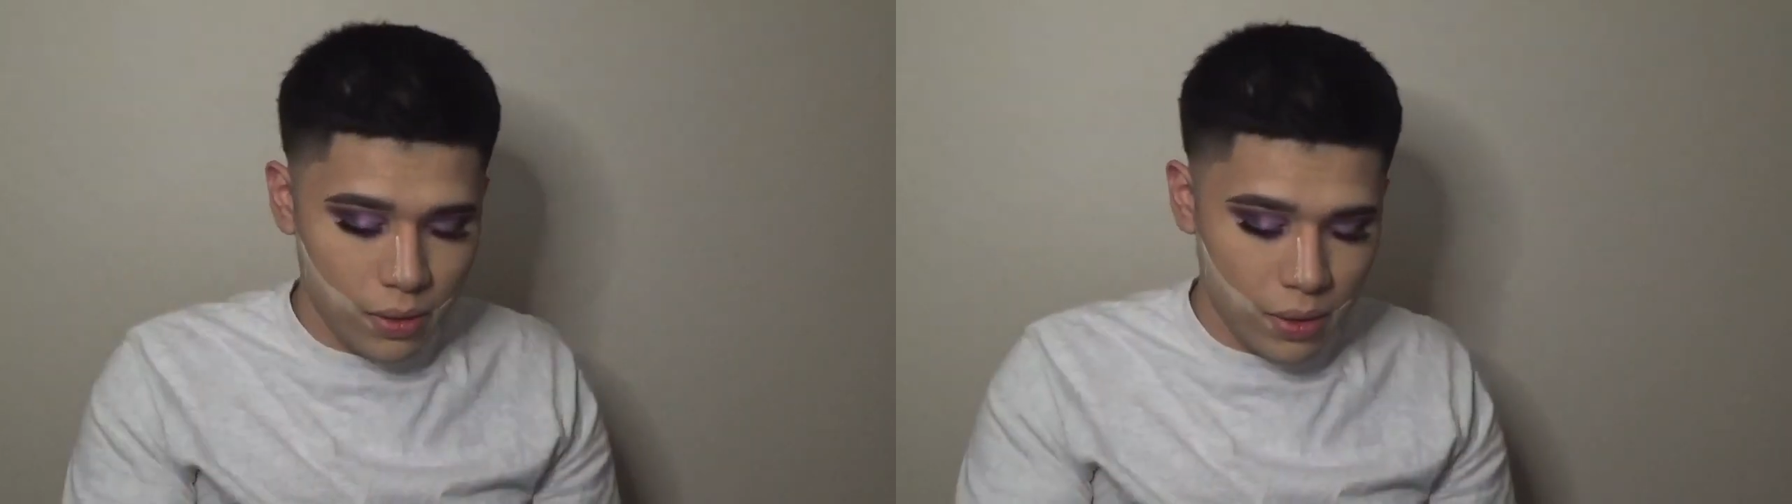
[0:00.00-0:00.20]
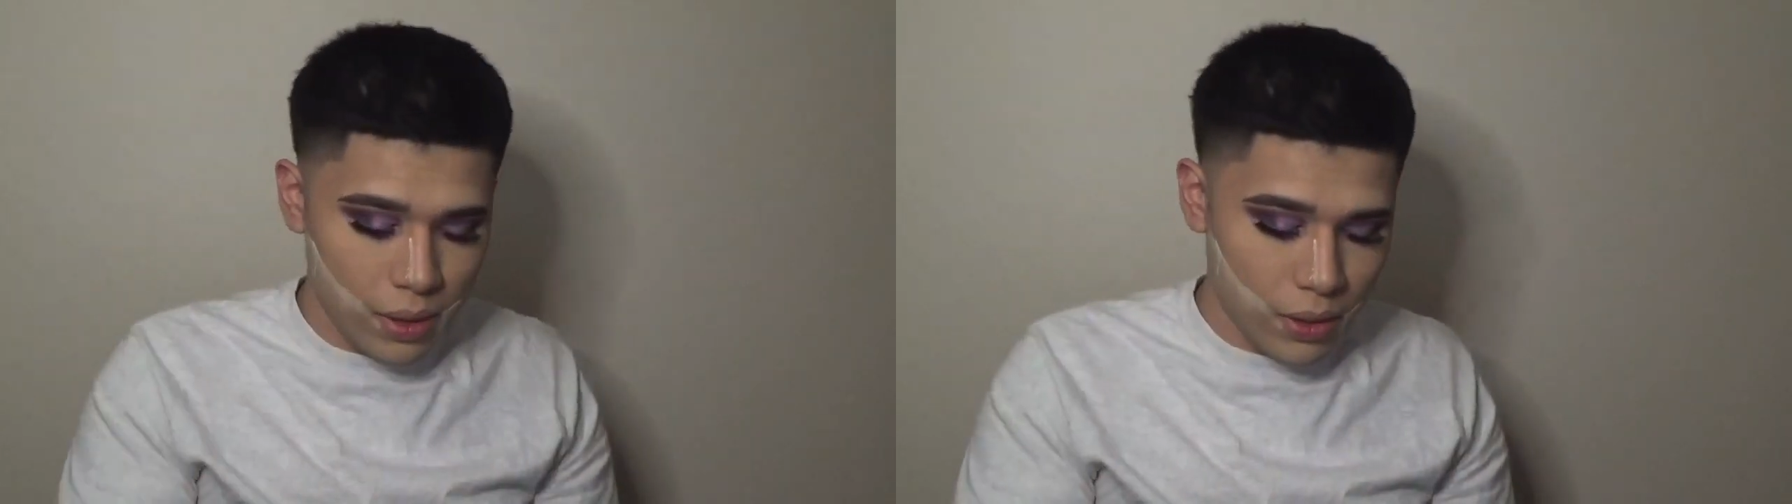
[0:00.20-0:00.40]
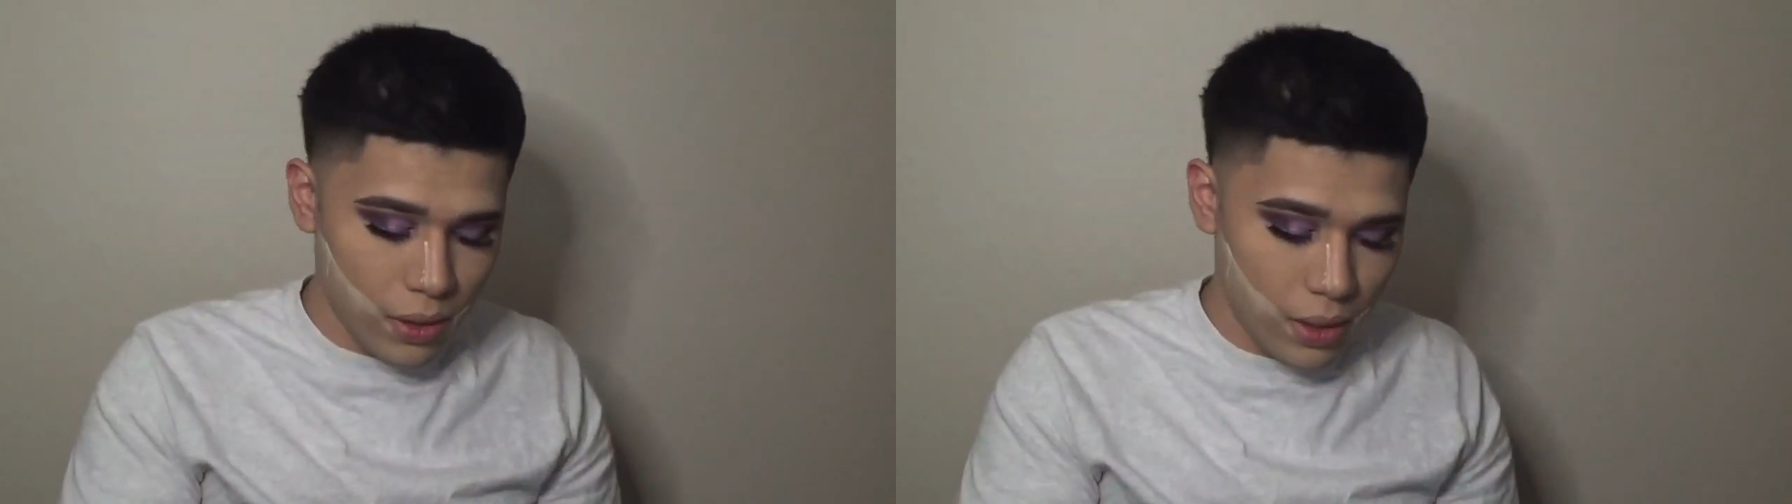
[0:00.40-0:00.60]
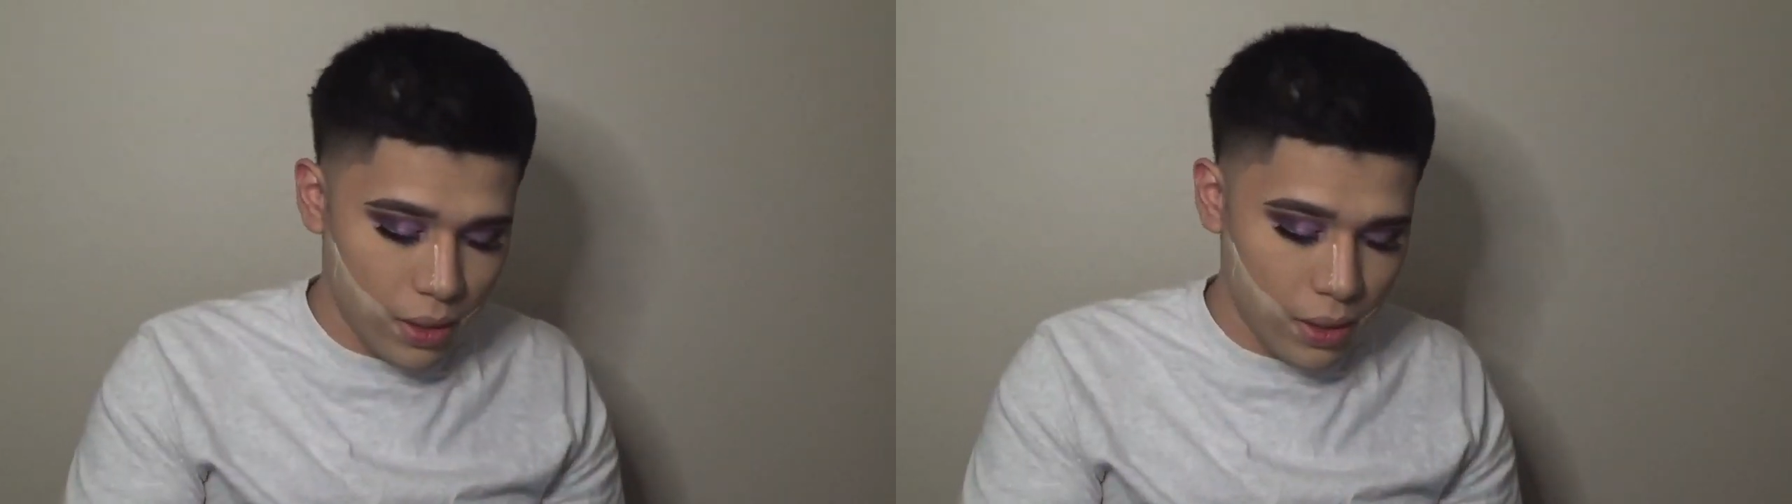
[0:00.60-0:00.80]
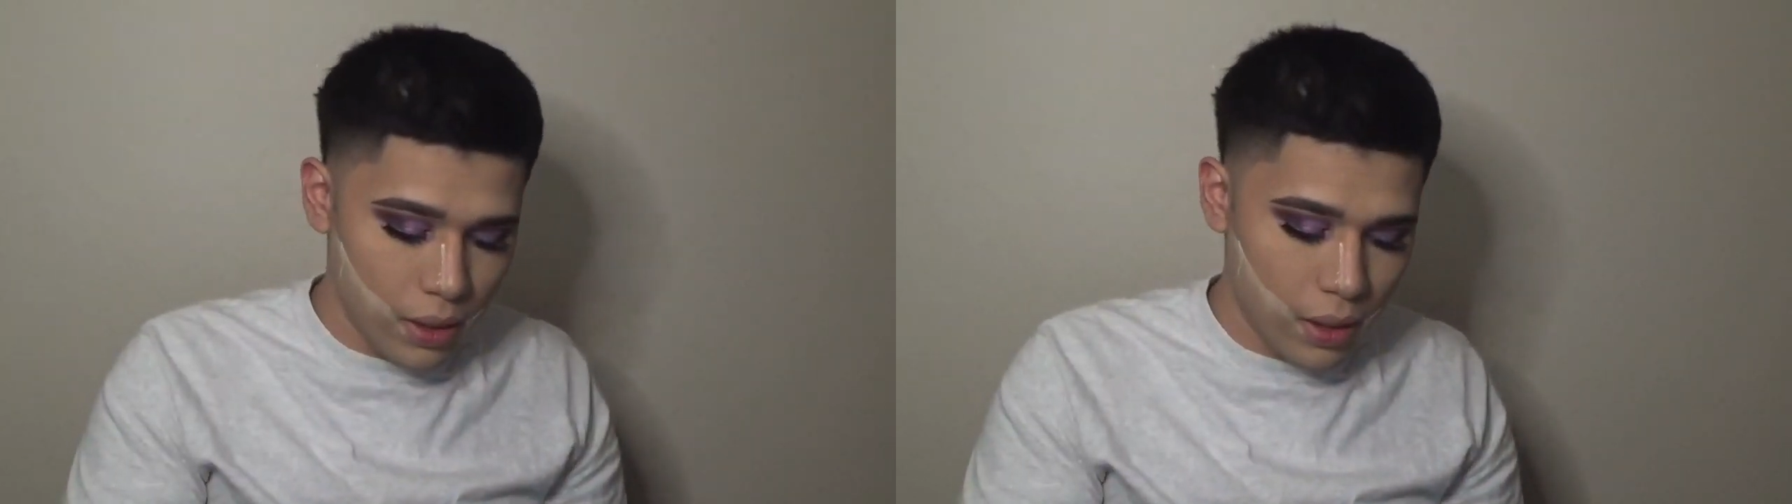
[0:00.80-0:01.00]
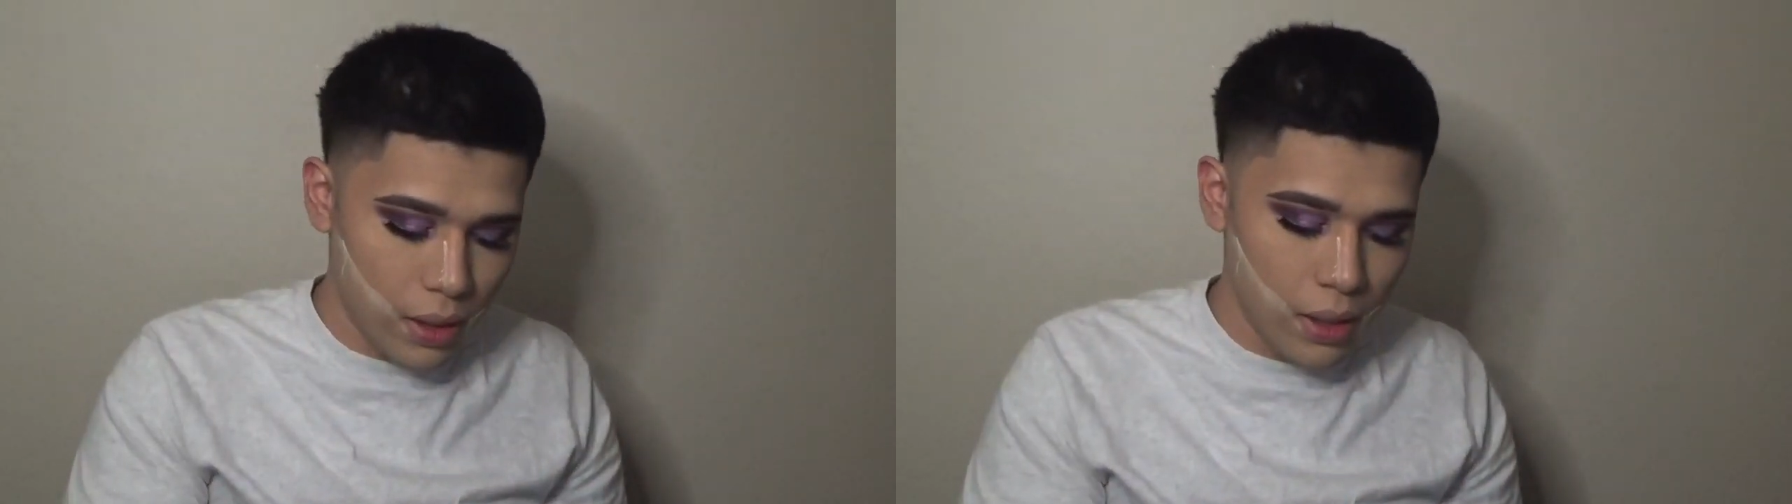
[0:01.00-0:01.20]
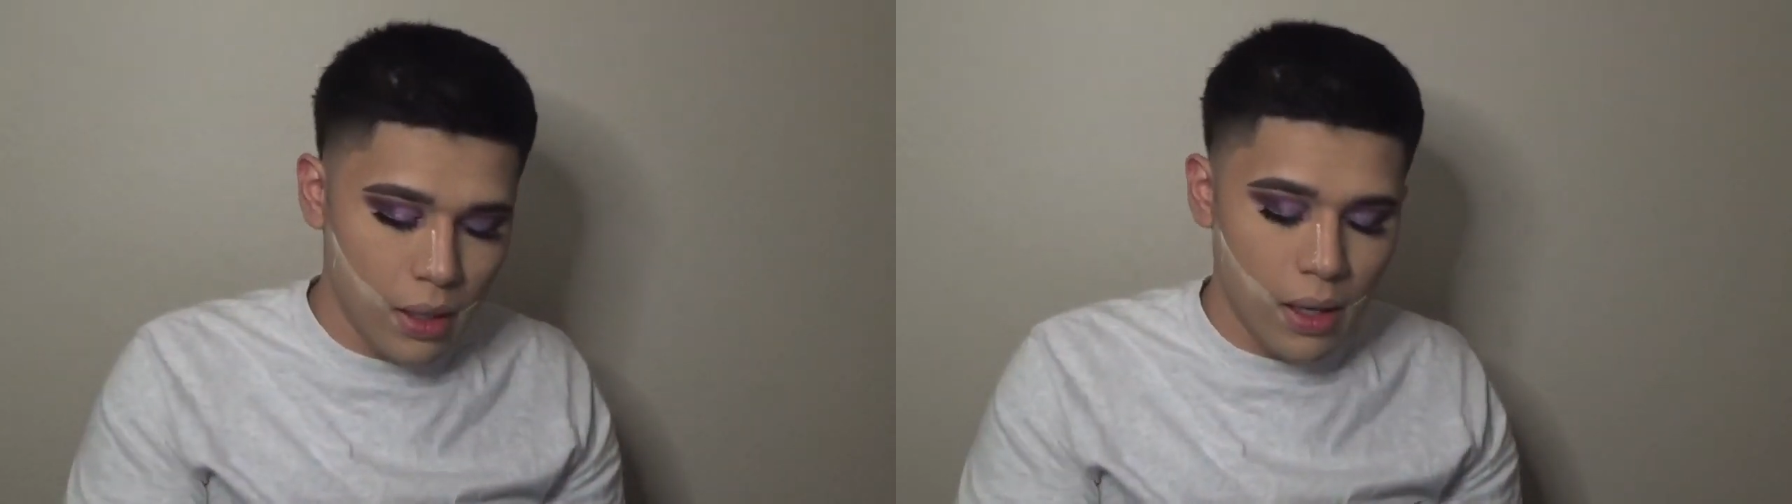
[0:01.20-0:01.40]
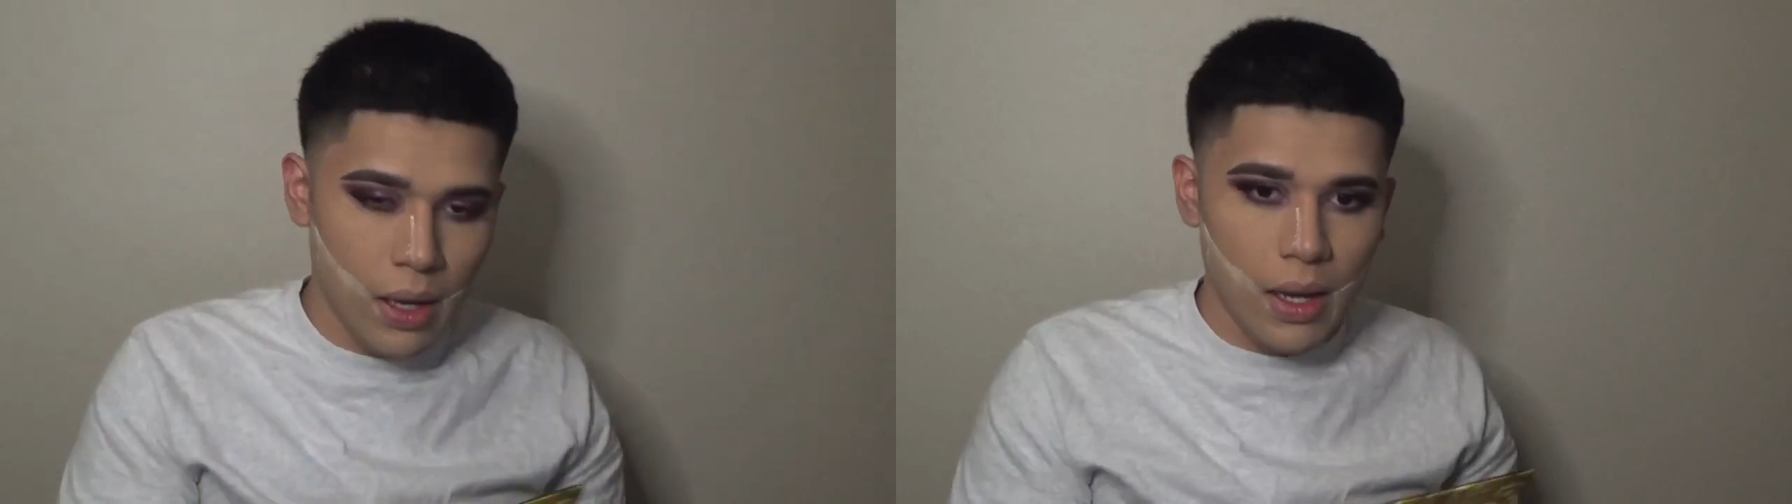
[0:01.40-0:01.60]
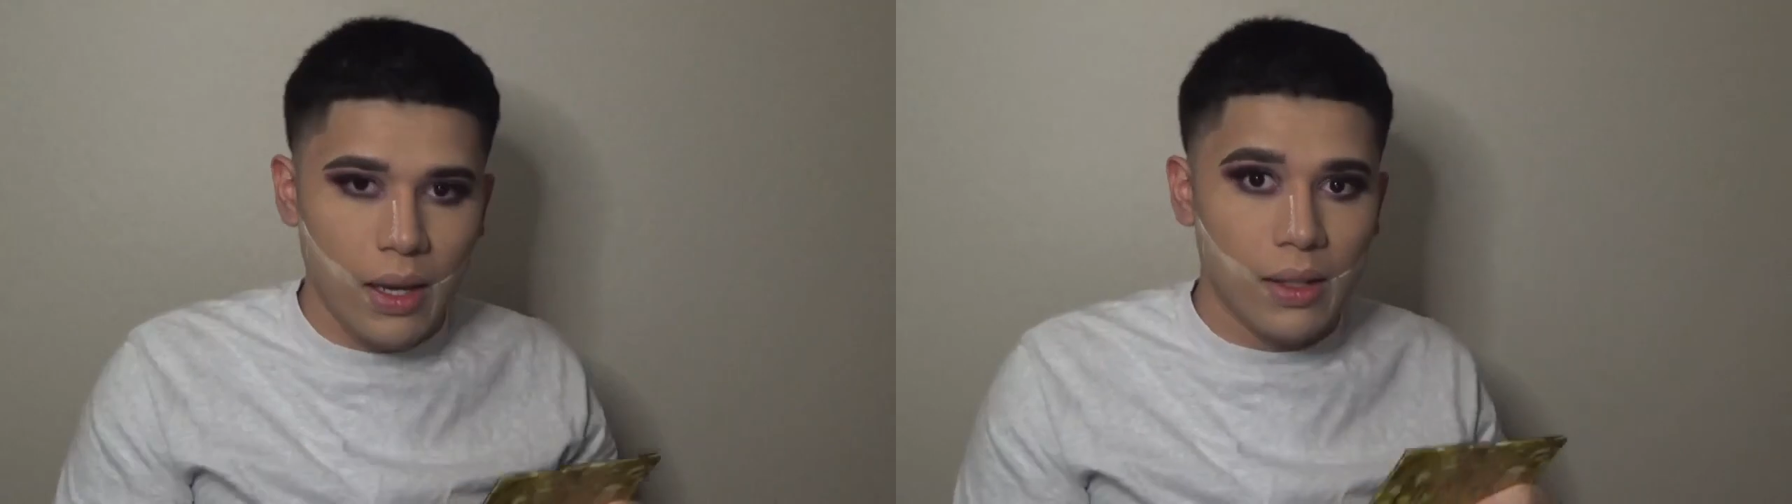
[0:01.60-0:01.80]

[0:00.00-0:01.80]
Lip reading: is that she does, is